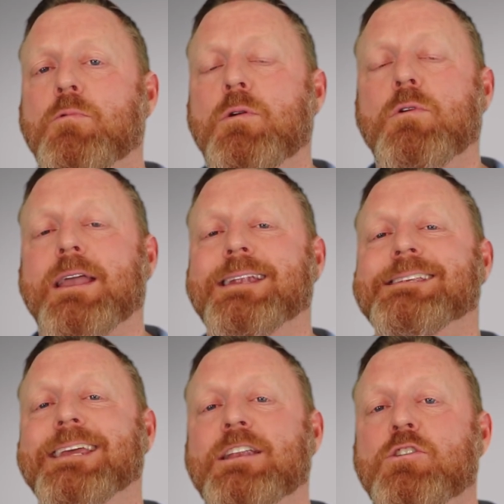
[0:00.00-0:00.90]
we will
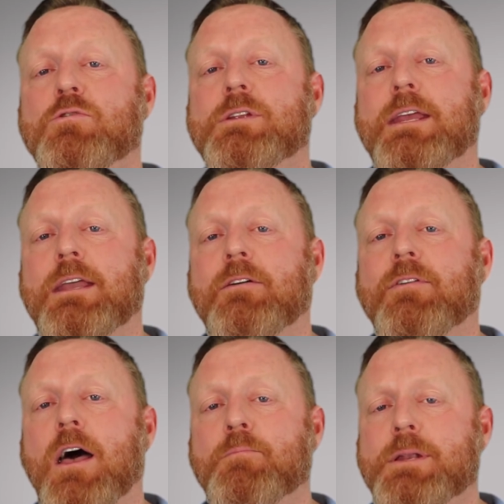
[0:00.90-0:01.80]
continue to
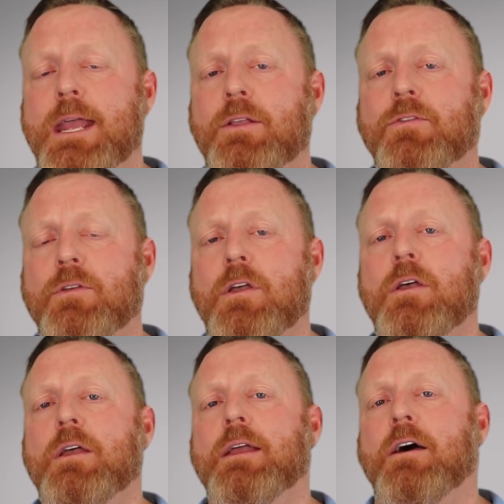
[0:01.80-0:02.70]
give updates
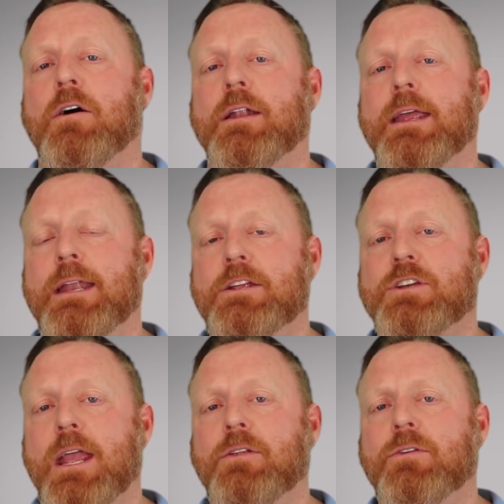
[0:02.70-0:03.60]
on any
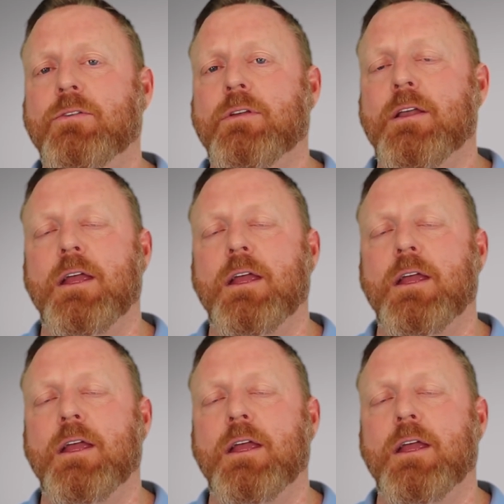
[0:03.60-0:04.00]
changes.